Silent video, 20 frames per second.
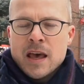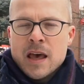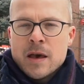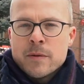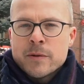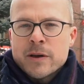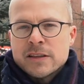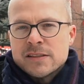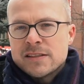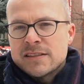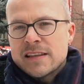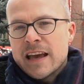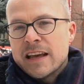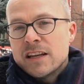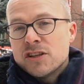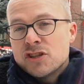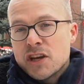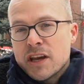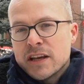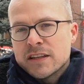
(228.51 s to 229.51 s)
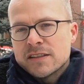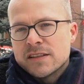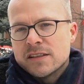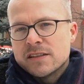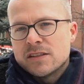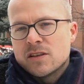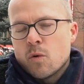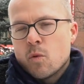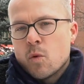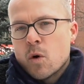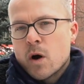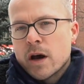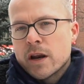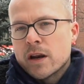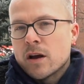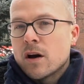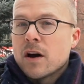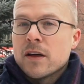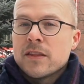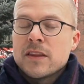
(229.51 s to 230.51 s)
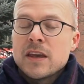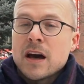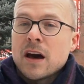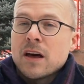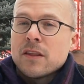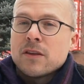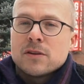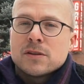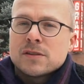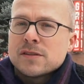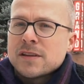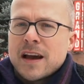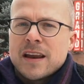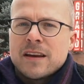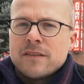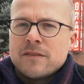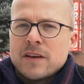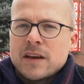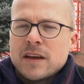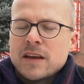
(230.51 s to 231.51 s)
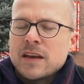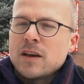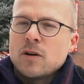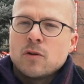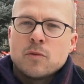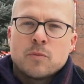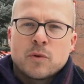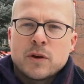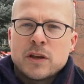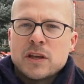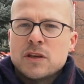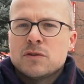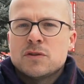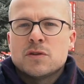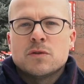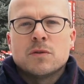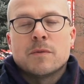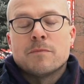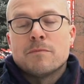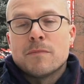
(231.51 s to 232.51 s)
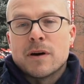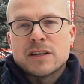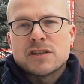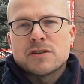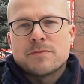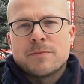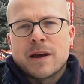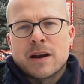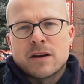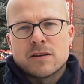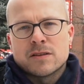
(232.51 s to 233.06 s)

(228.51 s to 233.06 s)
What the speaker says: Because 10 chances to 1, on the other side of it, it will bring you to a much better